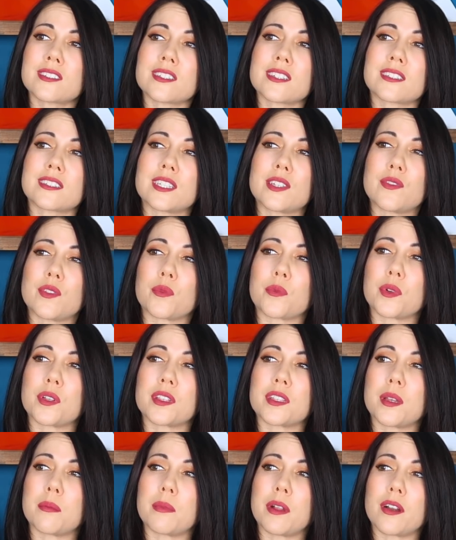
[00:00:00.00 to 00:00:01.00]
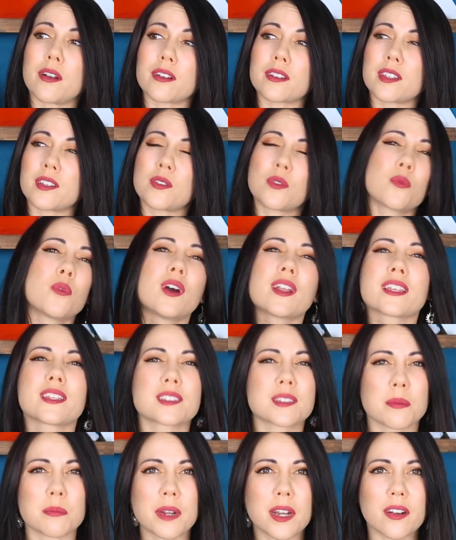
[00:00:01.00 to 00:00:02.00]
sticks even really American? What
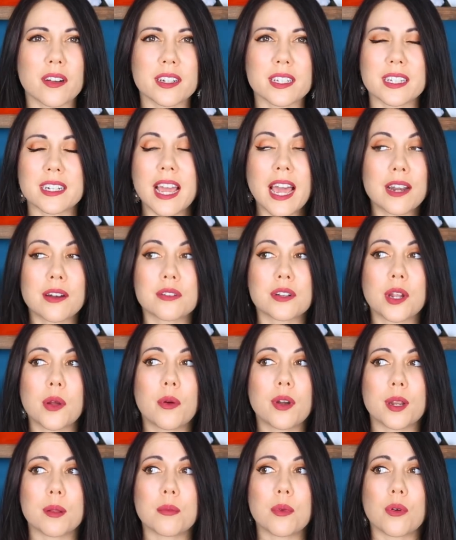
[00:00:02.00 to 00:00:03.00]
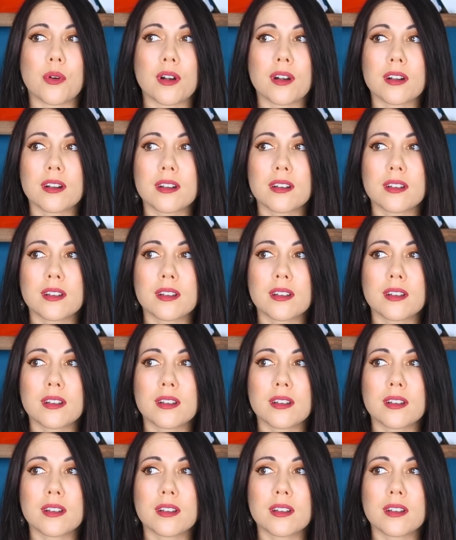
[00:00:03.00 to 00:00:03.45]
is American? I don't know anymore.